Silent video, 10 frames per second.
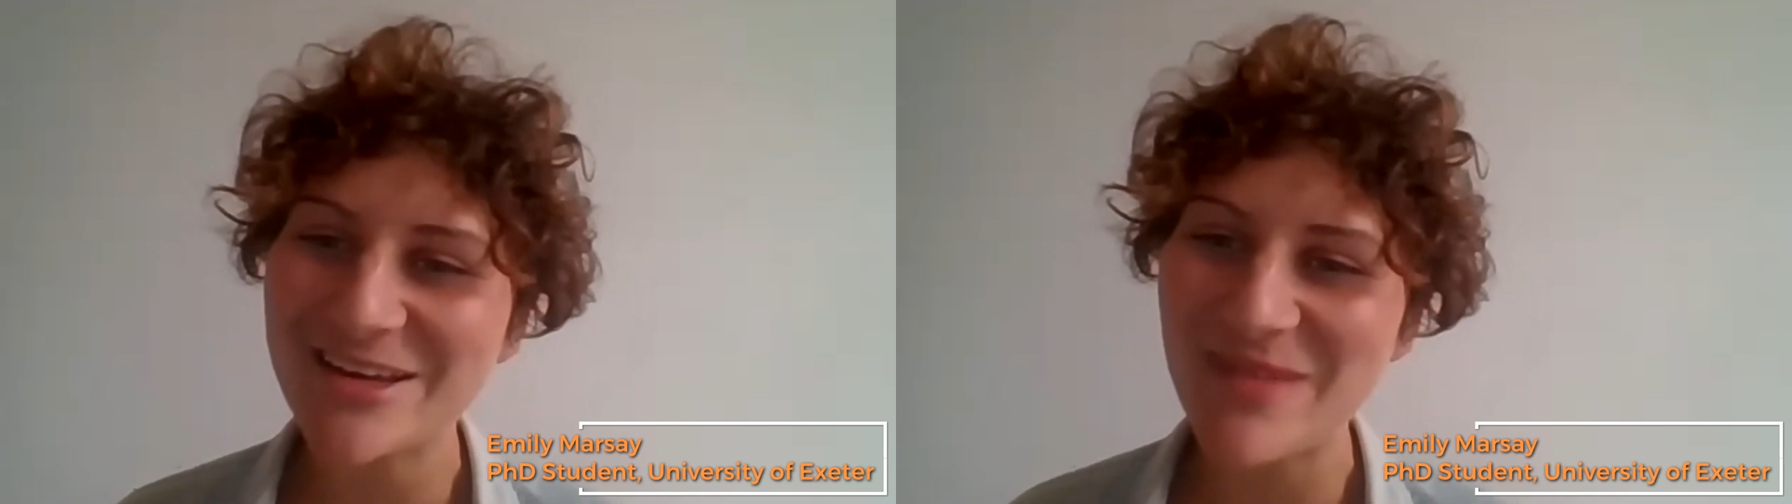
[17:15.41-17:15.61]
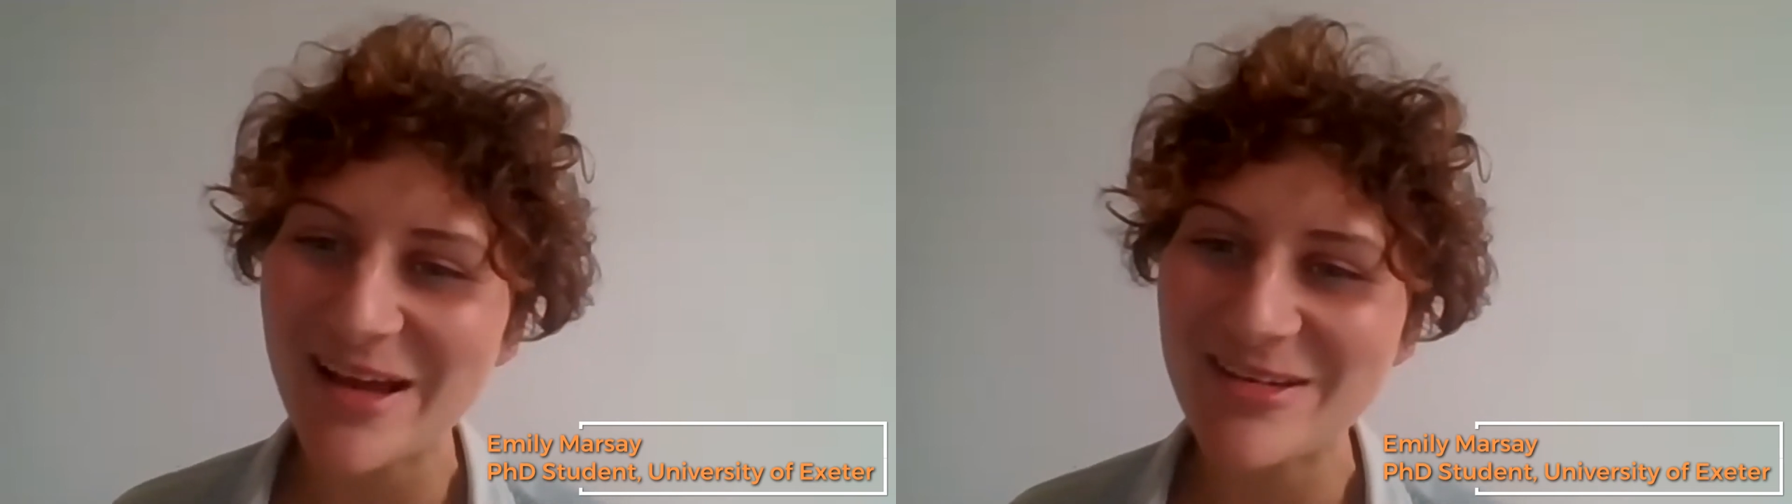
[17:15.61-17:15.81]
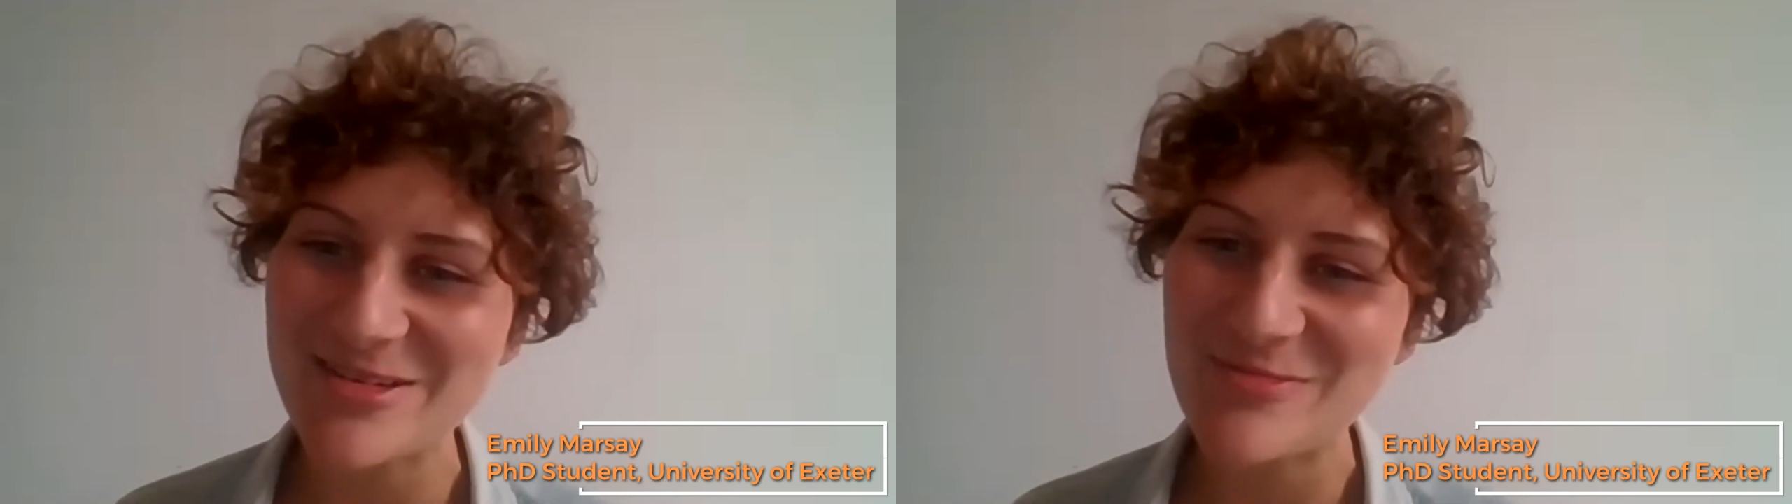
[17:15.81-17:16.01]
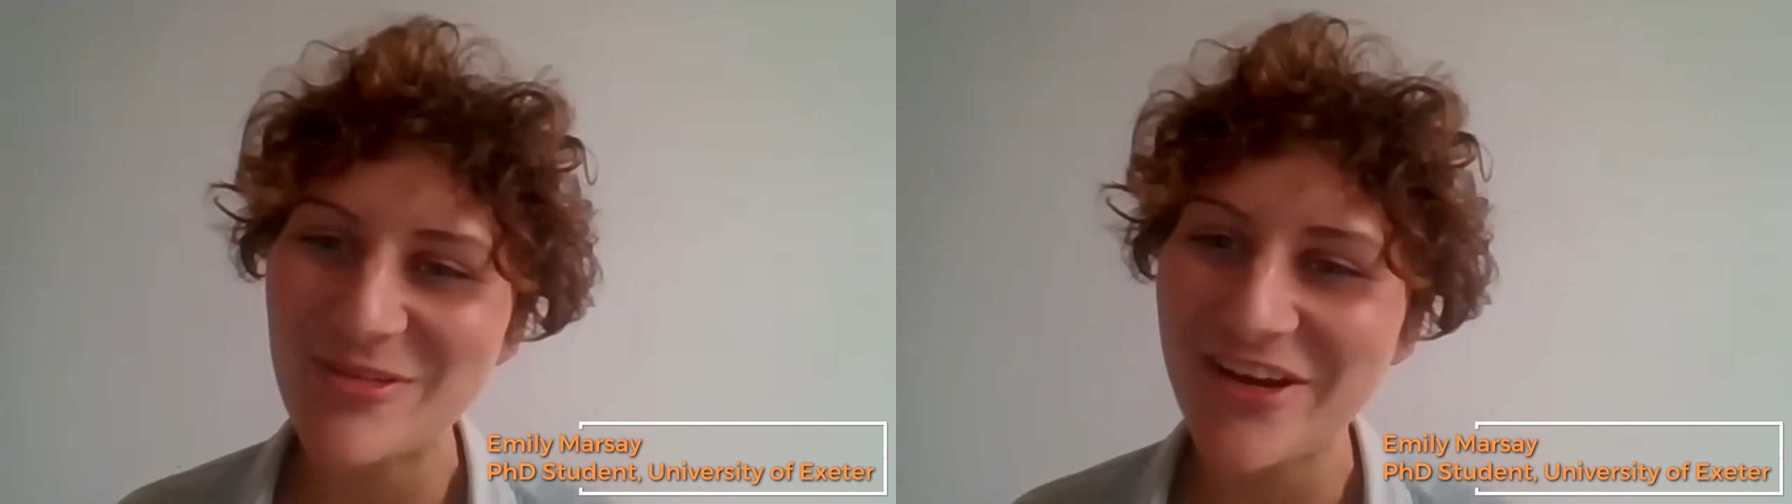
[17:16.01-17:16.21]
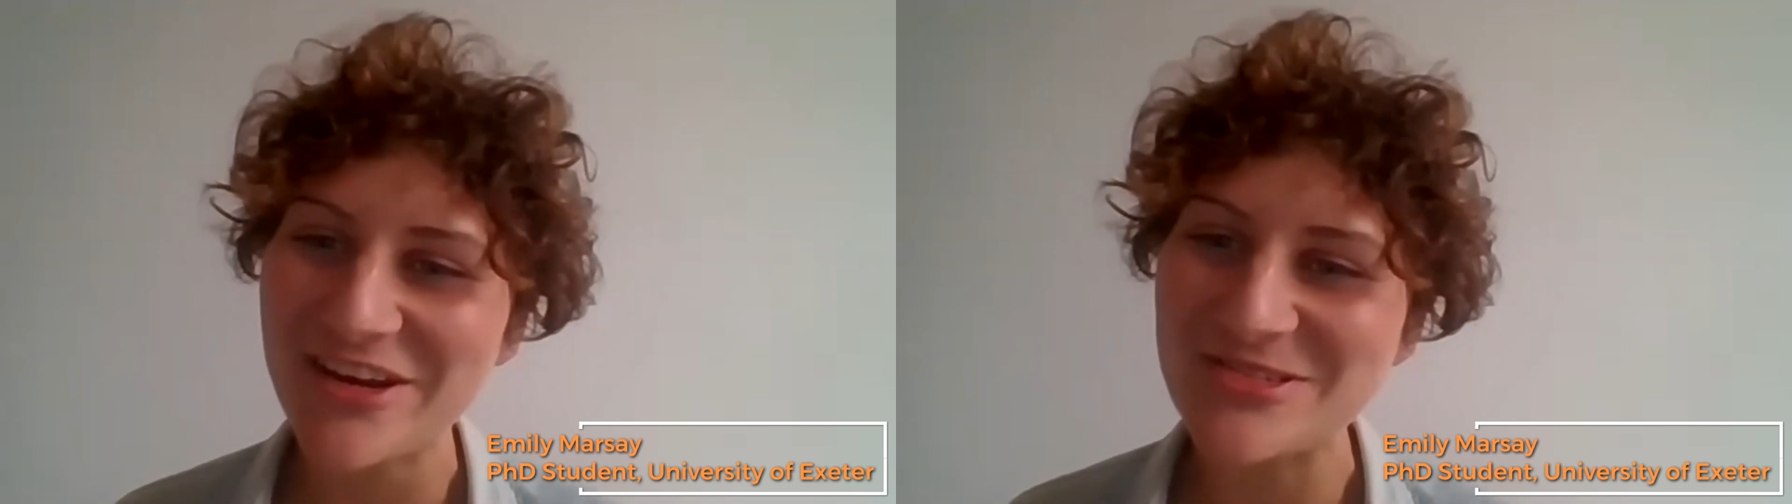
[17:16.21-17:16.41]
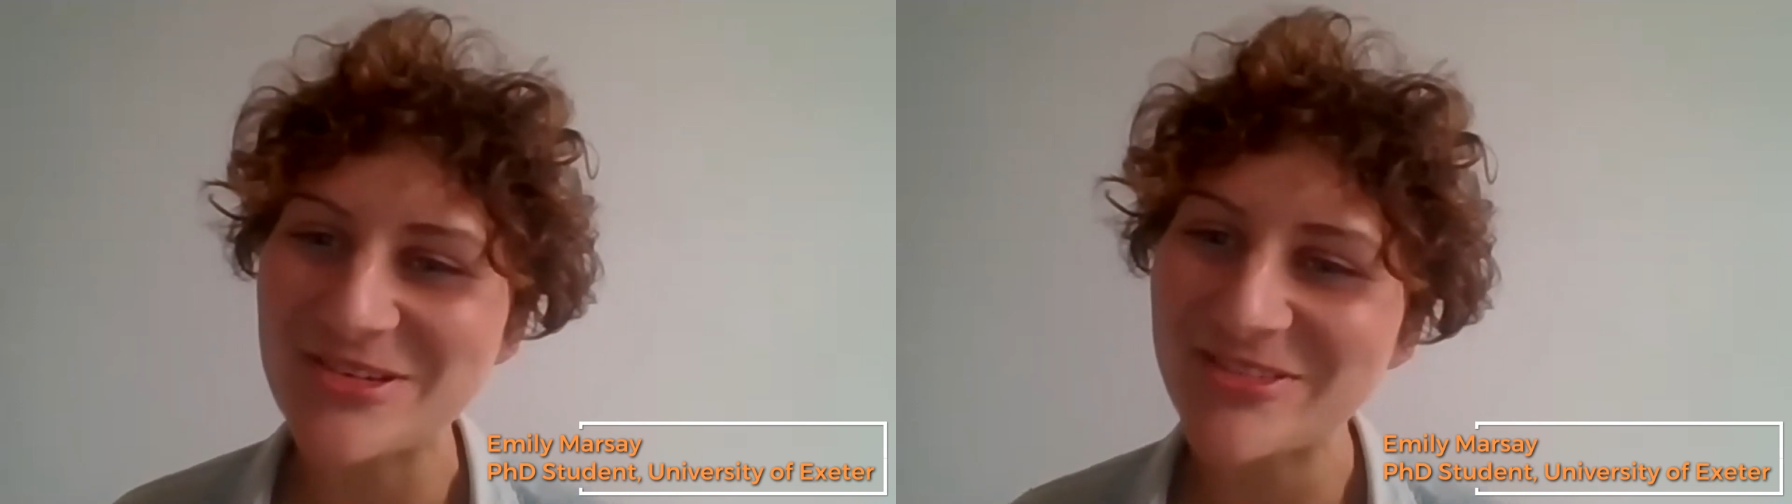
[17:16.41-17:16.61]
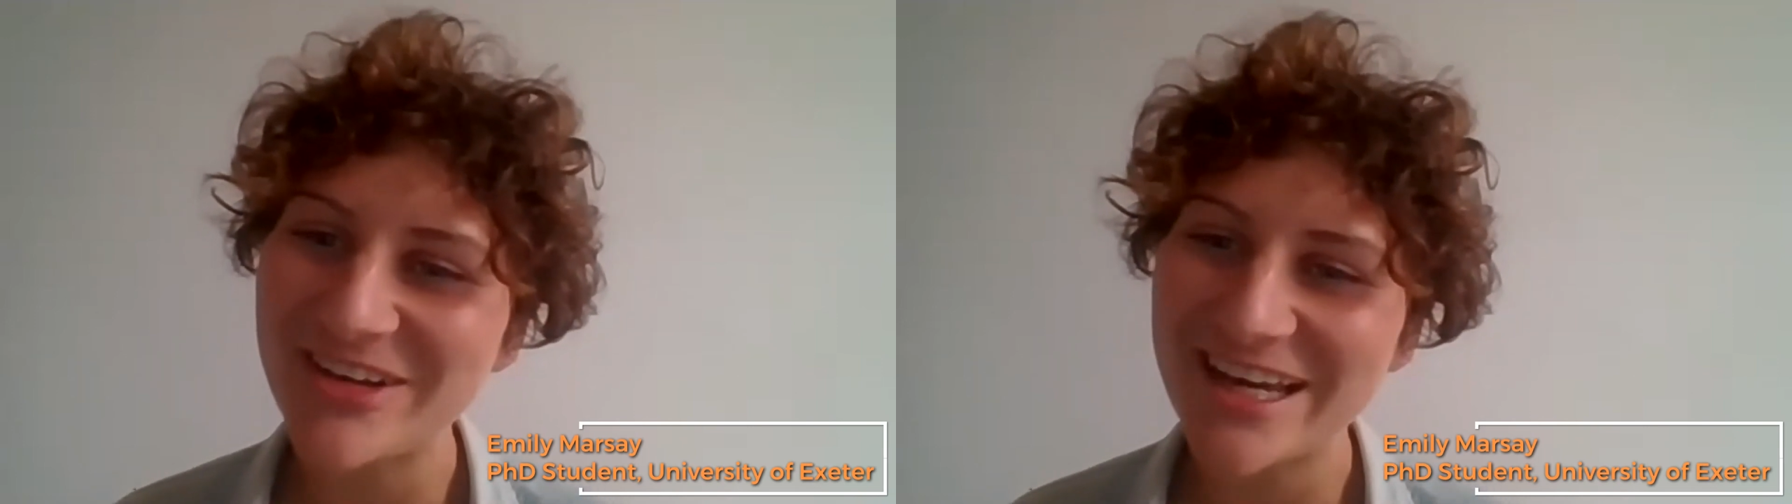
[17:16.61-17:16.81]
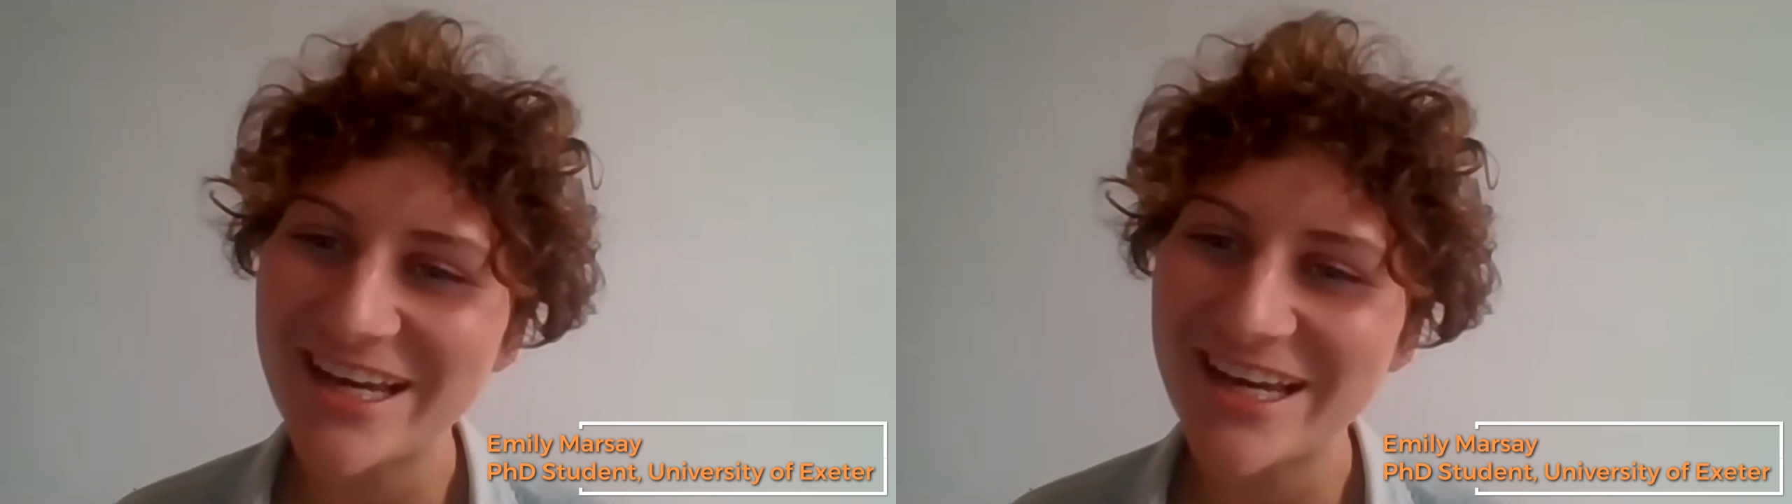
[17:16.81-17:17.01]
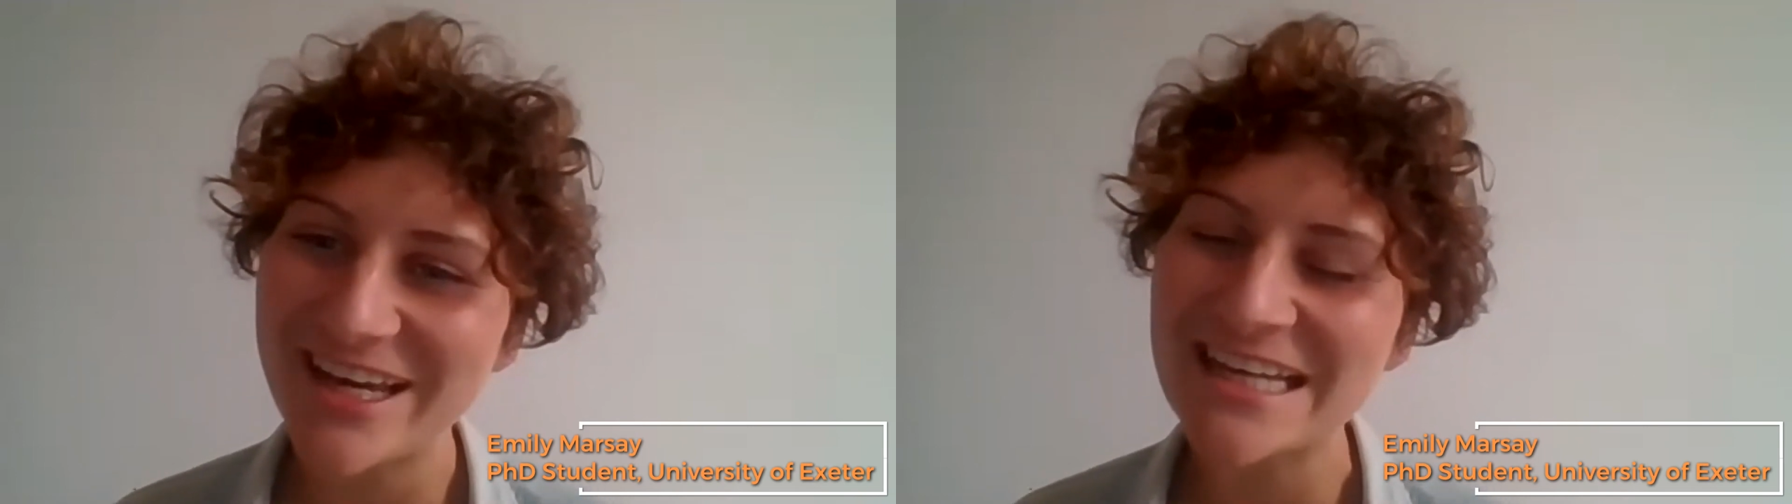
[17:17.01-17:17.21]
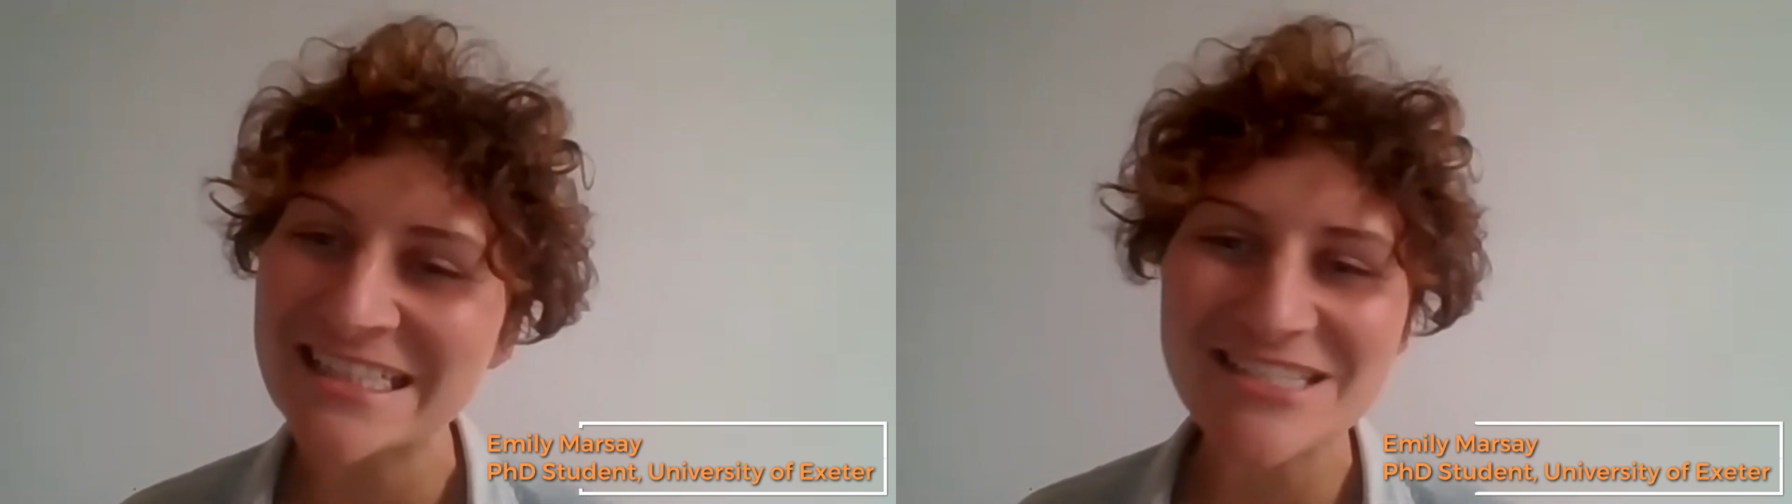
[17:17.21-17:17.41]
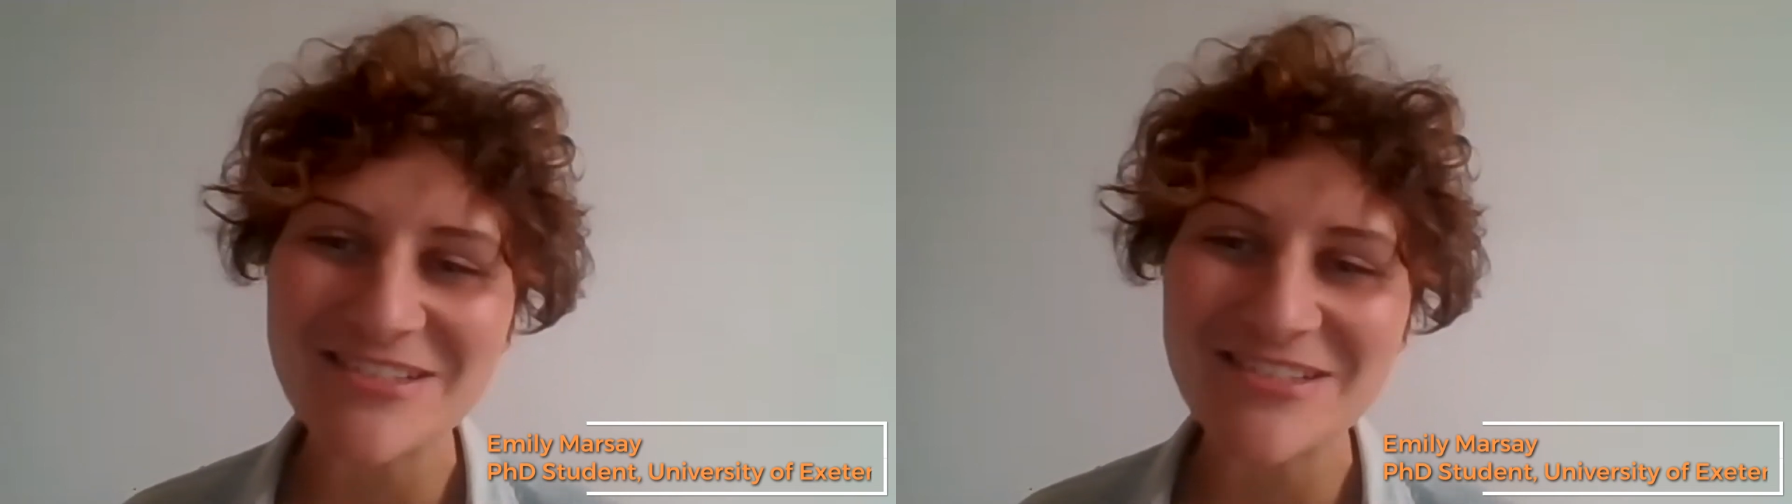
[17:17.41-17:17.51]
looking back on your professional career?